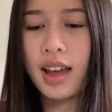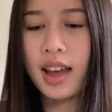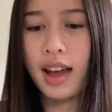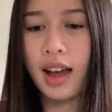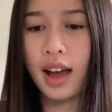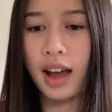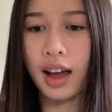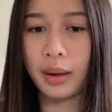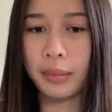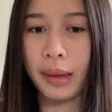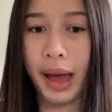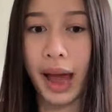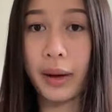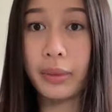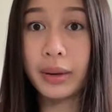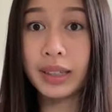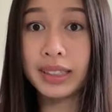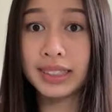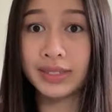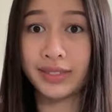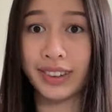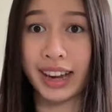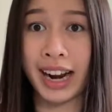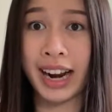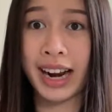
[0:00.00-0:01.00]
Um, I was
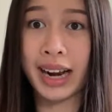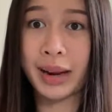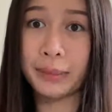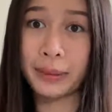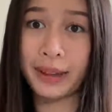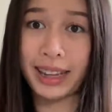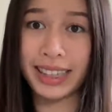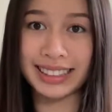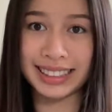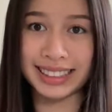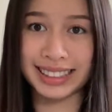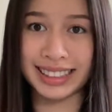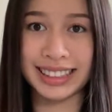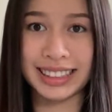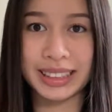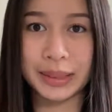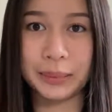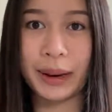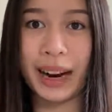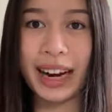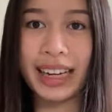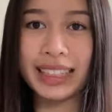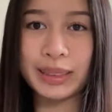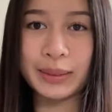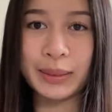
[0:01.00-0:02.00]
very pleasantly
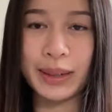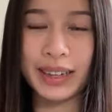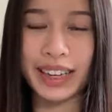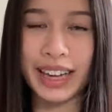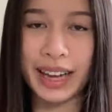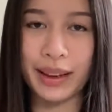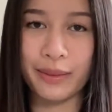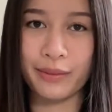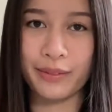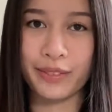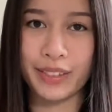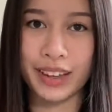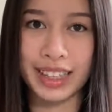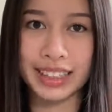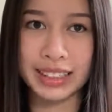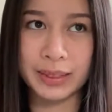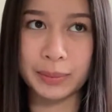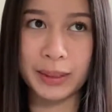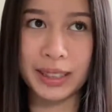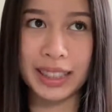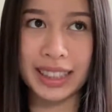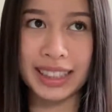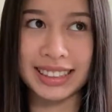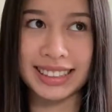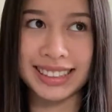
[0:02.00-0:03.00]
surprised by chem phys
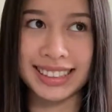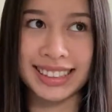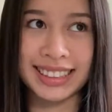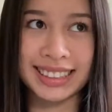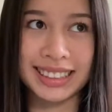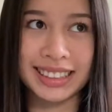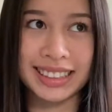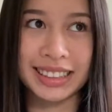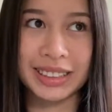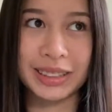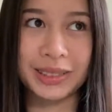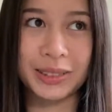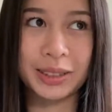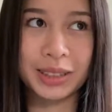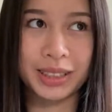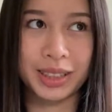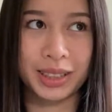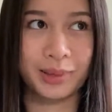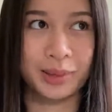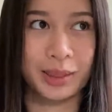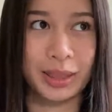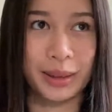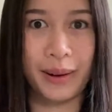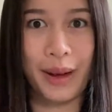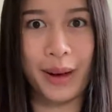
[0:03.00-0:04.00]
because this is usually
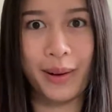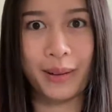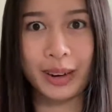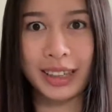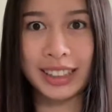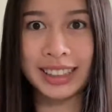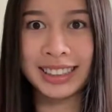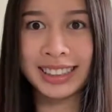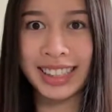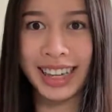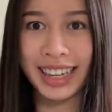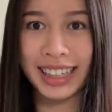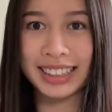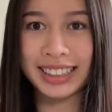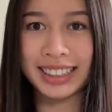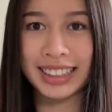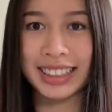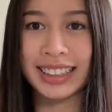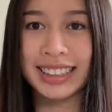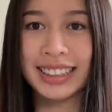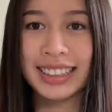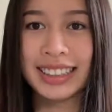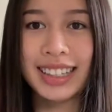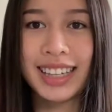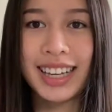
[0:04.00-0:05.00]
one of my worst
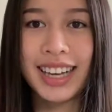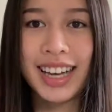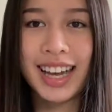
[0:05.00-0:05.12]
sections.